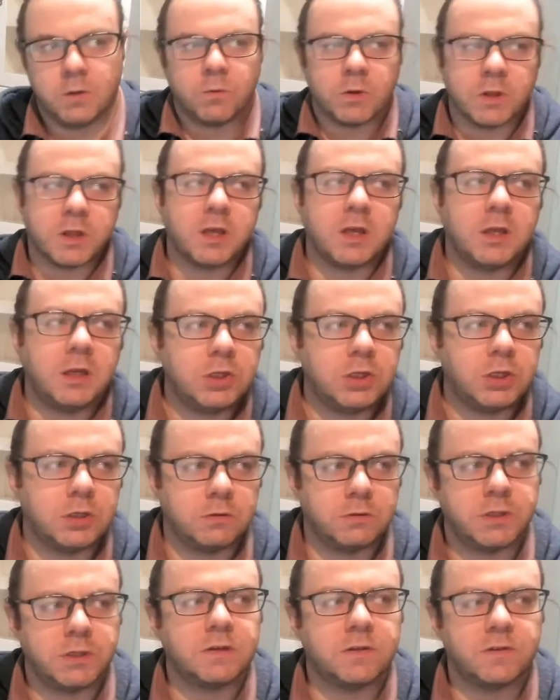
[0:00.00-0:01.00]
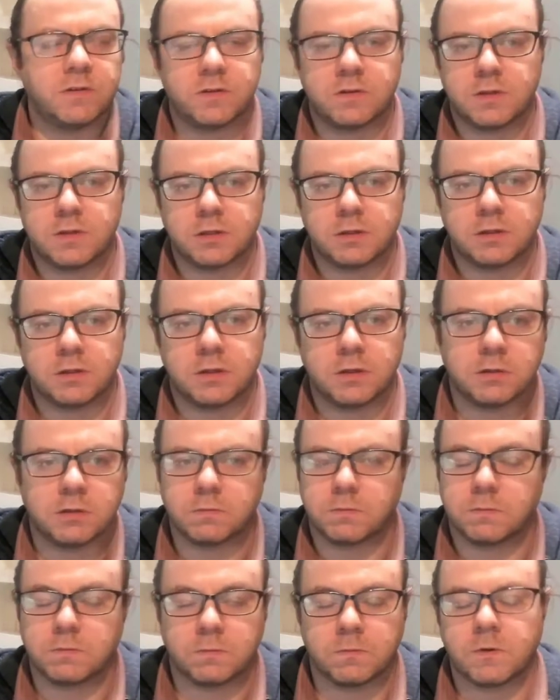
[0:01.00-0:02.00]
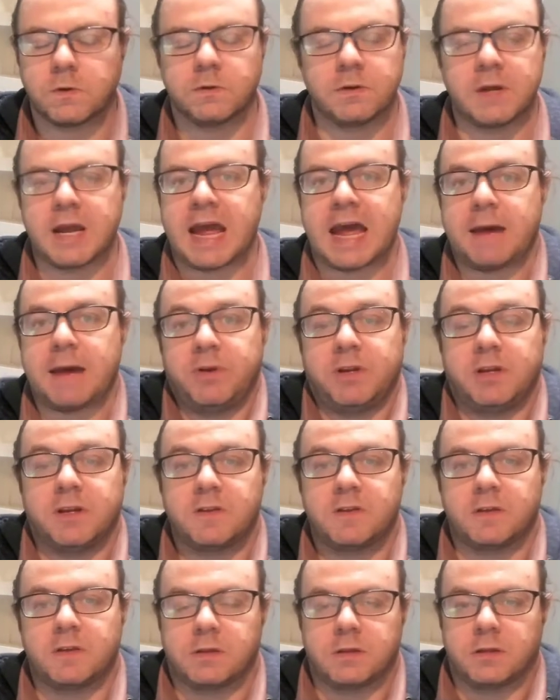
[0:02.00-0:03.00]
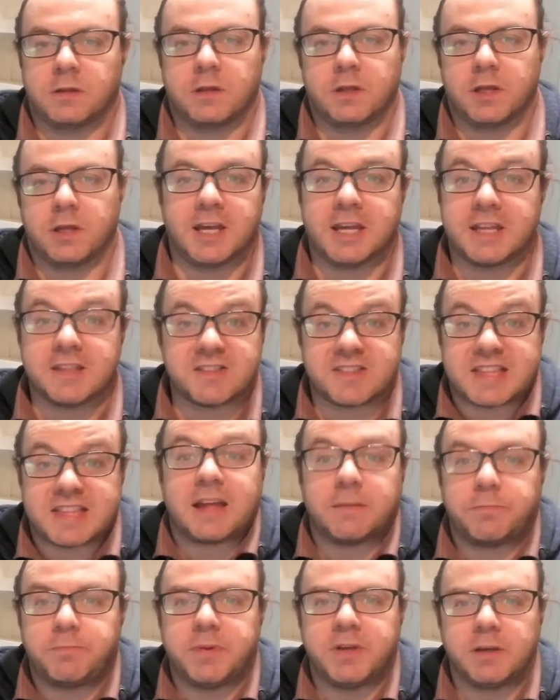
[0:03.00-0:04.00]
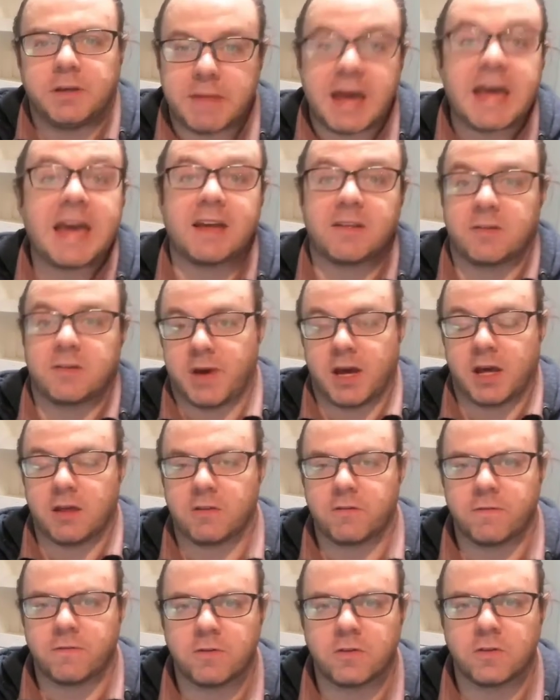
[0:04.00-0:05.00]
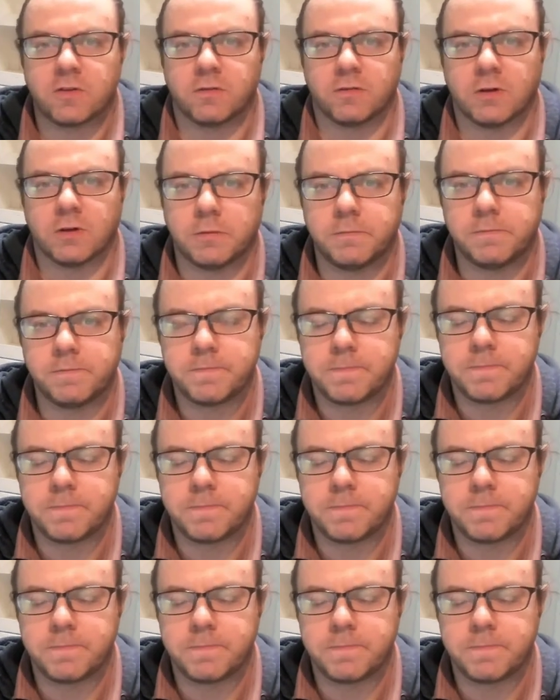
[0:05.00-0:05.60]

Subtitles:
Well, the issue is that happiness is not being maximized, first of all,